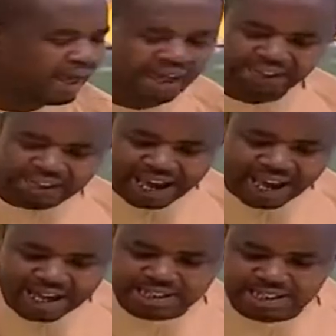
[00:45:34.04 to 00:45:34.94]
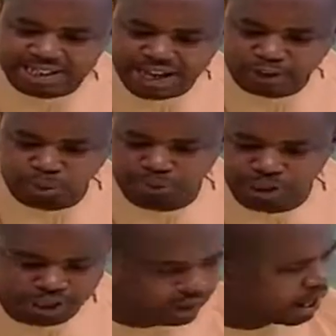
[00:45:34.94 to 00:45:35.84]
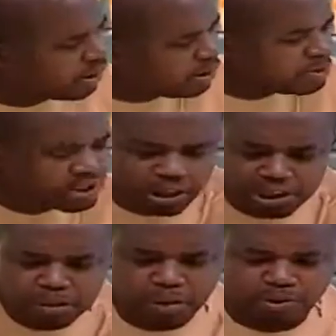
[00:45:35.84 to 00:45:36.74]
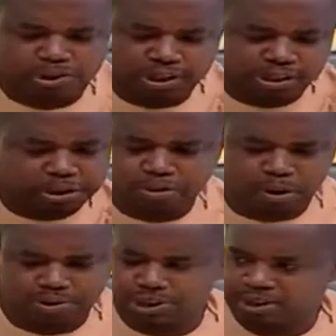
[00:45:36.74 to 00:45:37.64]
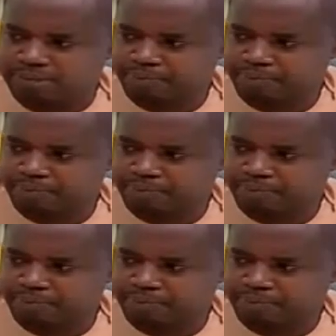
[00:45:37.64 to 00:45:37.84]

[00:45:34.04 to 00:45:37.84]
The NCA today, and you see, curiously, curiously,